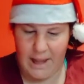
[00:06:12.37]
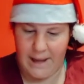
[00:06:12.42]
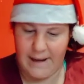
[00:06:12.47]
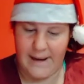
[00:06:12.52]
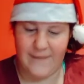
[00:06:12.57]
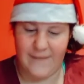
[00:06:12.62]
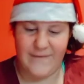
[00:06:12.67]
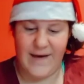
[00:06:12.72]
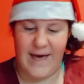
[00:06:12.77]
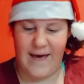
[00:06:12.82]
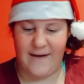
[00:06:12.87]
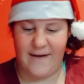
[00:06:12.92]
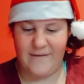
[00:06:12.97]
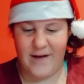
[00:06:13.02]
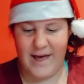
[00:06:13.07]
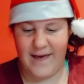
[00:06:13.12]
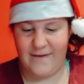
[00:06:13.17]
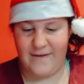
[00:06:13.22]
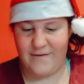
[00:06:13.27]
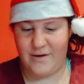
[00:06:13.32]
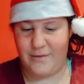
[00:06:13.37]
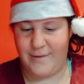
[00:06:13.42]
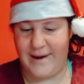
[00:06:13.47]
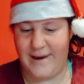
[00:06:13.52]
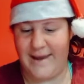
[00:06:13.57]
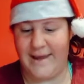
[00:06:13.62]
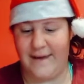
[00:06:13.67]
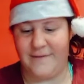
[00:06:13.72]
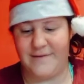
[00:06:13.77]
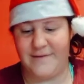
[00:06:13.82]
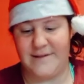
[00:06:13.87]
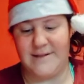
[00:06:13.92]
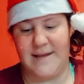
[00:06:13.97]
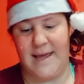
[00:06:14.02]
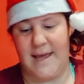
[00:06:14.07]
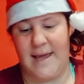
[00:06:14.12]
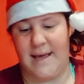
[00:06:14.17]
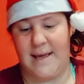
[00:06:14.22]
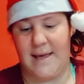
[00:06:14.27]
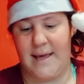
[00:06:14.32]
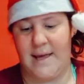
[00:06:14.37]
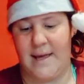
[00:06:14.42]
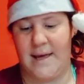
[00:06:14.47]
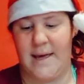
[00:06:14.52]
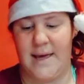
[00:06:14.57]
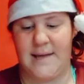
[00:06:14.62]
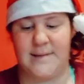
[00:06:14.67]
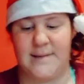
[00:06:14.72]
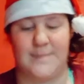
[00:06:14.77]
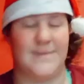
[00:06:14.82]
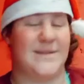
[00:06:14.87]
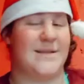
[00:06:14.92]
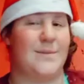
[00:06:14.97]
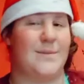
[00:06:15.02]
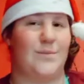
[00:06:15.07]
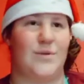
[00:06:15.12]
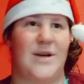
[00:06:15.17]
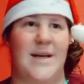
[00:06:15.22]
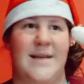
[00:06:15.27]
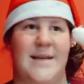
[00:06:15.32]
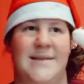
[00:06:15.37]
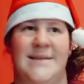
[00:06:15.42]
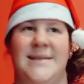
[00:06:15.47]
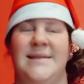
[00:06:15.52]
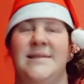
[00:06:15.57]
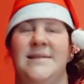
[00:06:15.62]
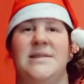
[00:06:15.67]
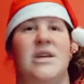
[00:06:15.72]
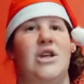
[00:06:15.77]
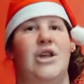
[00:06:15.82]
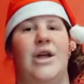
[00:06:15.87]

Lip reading: Never have I ever re-gifted a Xmas present.